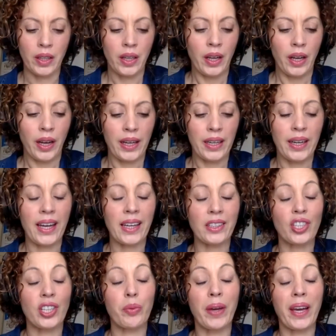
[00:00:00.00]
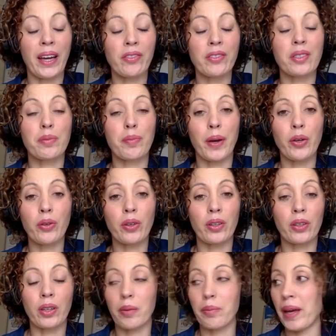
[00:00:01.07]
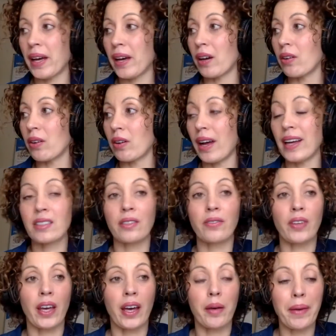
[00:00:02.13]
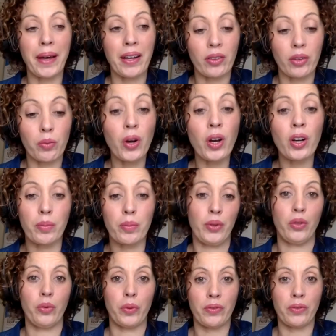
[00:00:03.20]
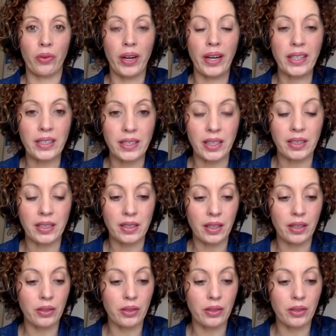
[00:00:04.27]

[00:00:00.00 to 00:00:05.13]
And actually, we haven't spoken about, as of yet, about the workbook that we've created. So